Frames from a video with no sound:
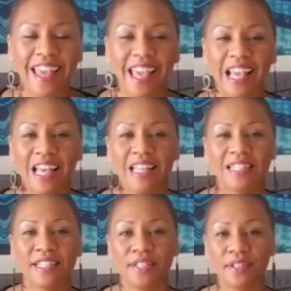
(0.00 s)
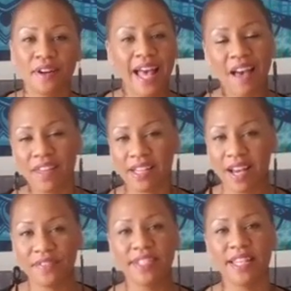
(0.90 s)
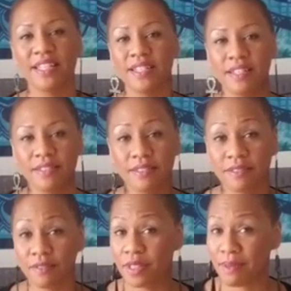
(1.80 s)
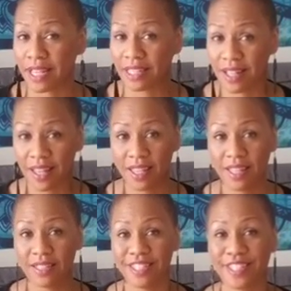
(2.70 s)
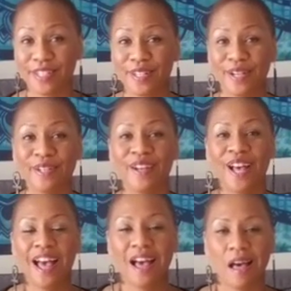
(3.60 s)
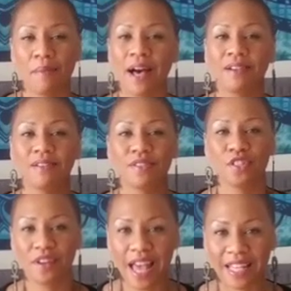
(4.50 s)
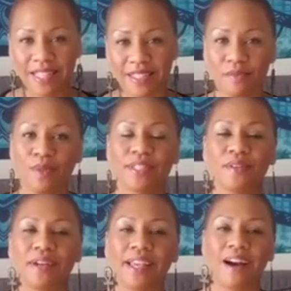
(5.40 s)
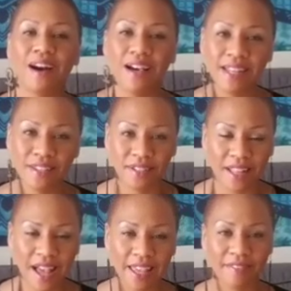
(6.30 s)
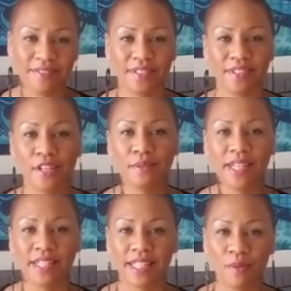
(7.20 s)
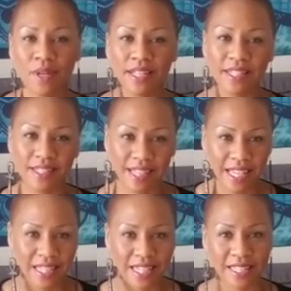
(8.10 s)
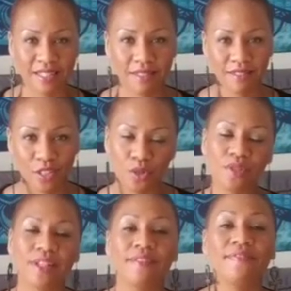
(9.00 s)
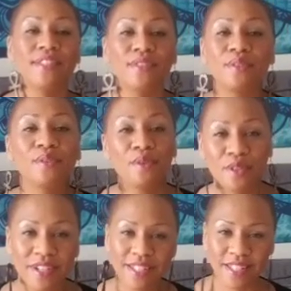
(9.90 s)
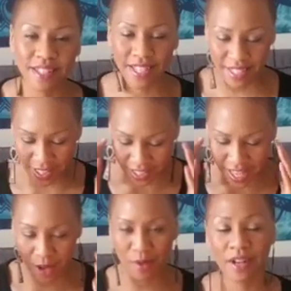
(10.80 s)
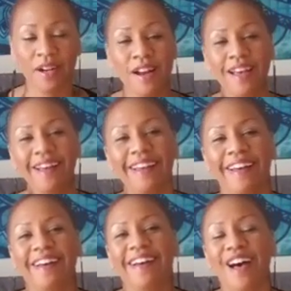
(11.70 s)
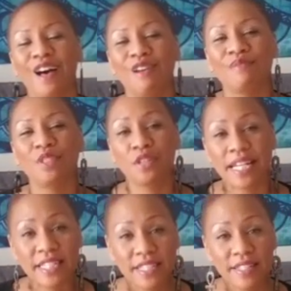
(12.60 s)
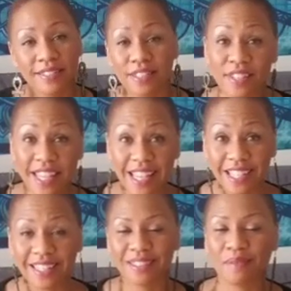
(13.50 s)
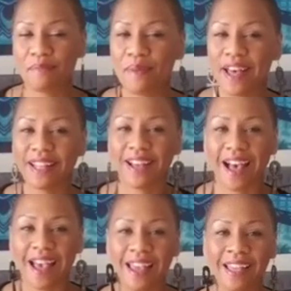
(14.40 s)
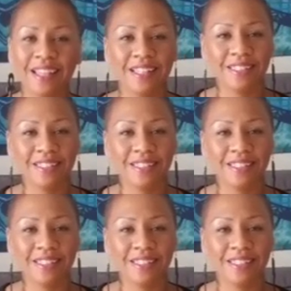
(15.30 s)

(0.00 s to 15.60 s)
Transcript: And, I had that conversation with my clients, about stress and what's going on in your life, because they want to think that usually a physical origin. That's just how we're trained to think. But I